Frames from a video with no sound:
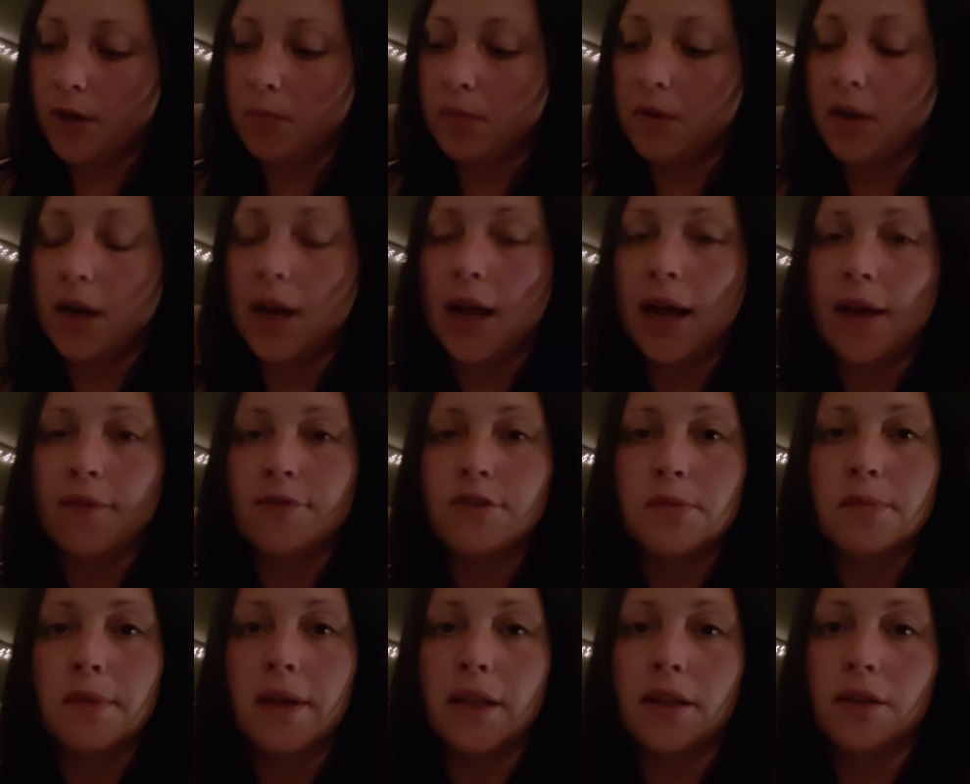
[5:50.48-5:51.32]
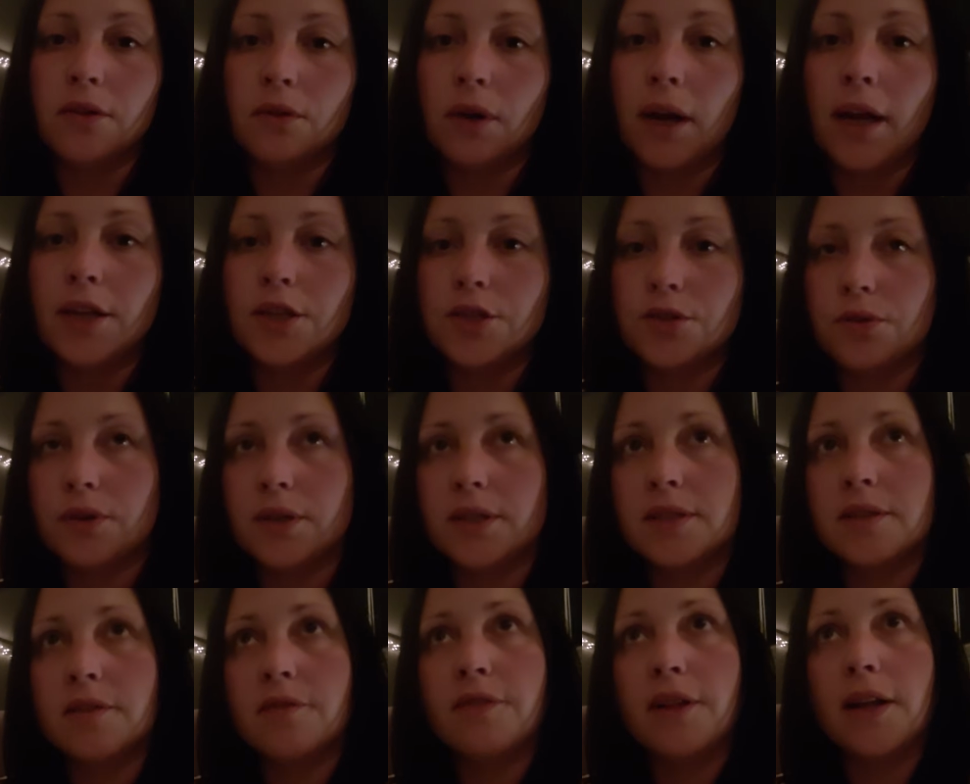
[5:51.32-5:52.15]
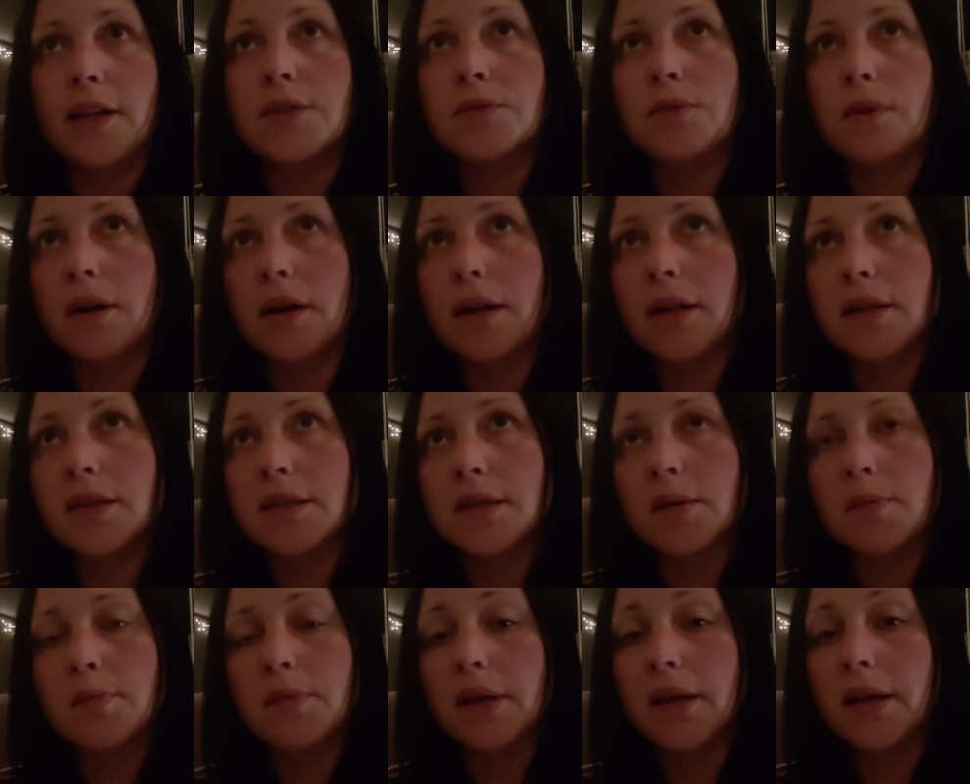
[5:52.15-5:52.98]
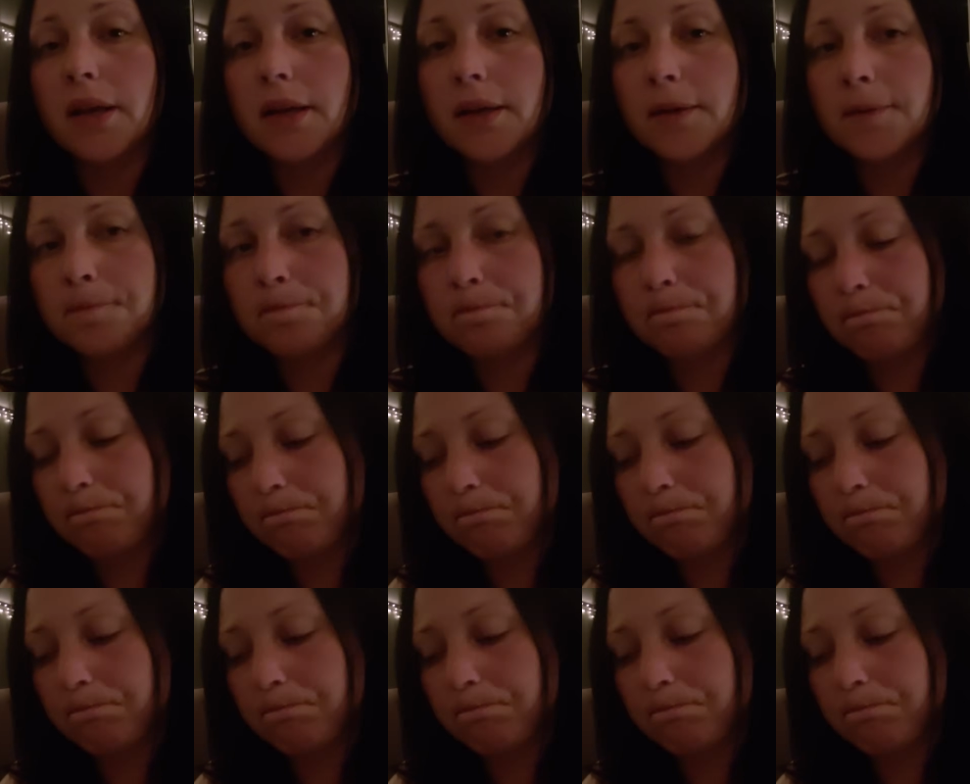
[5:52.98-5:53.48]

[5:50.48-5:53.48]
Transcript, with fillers: going to have to make the right choice if that's what it ends up being.